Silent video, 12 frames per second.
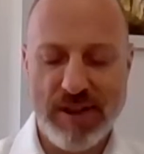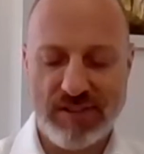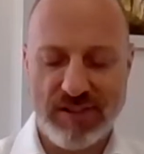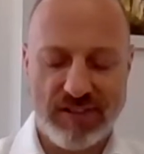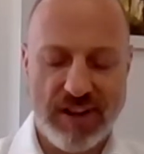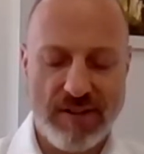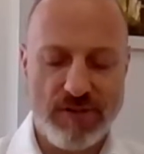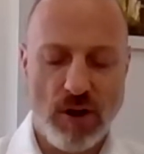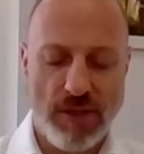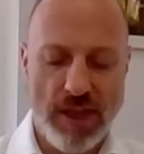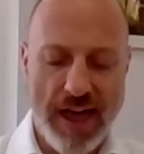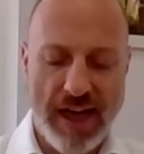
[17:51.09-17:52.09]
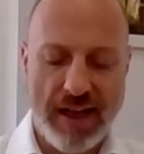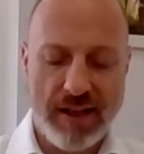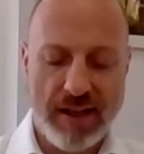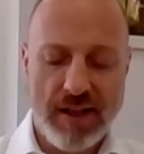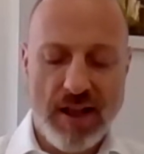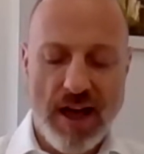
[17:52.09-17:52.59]
business got there.
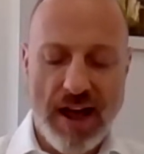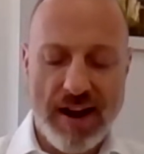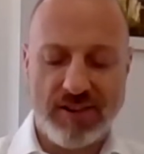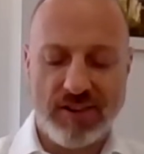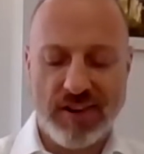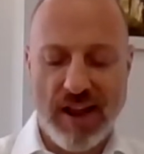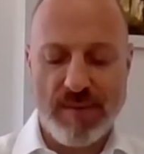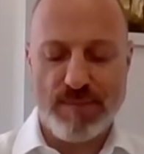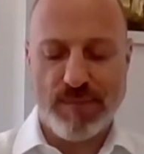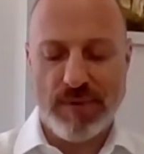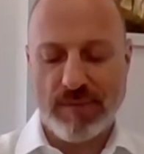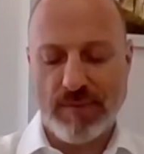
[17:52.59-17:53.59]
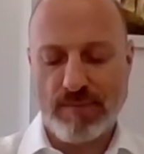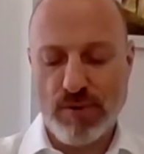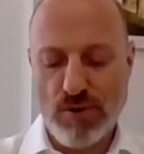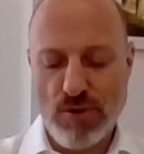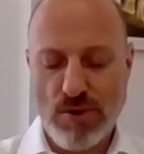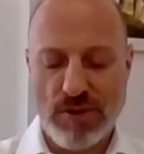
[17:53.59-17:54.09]
And as you say,
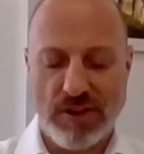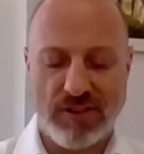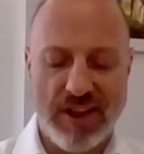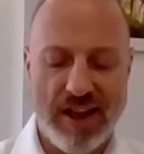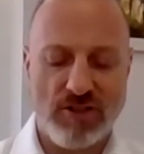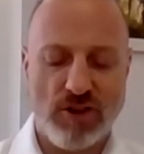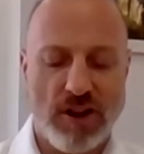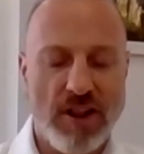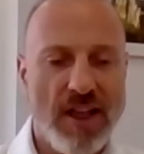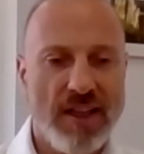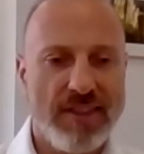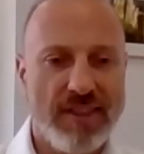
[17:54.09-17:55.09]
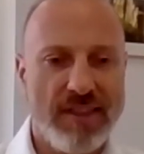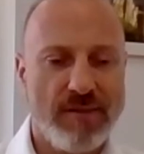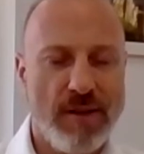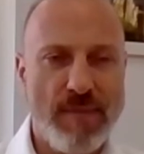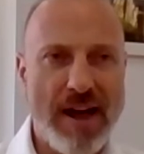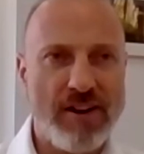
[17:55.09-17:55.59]
booth, etc.
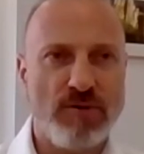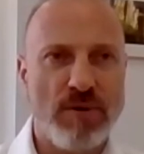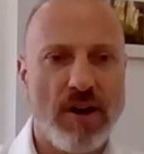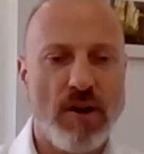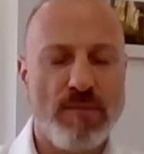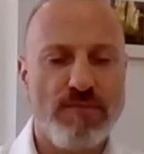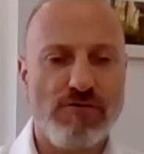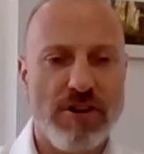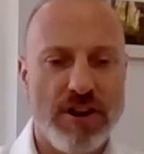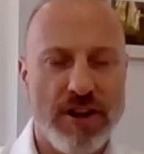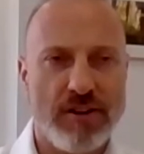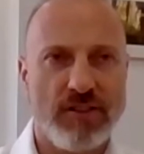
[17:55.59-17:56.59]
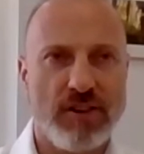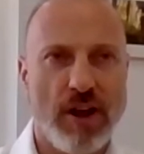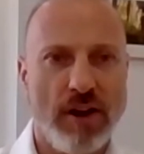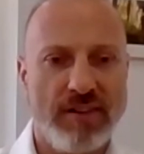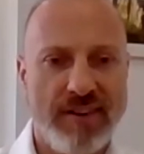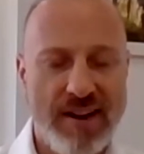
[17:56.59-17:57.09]
The management are brilliant at
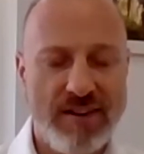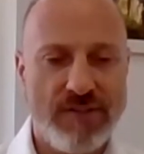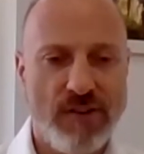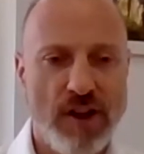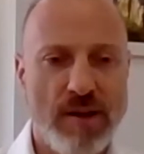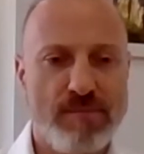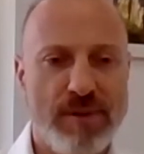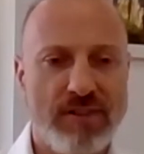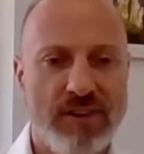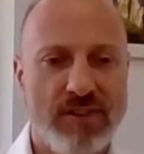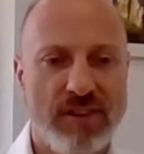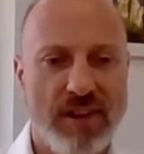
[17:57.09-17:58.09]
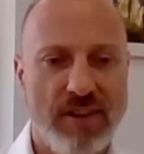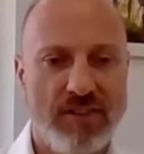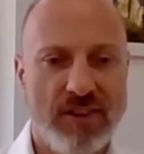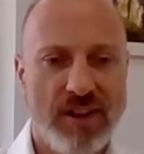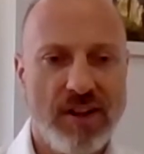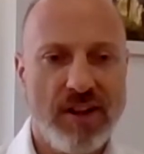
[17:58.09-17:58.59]
identifying
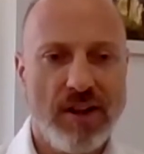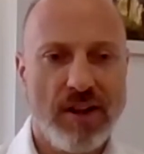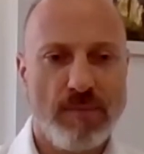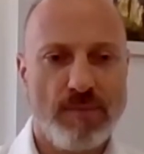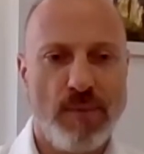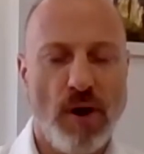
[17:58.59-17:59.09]
businesses, mm.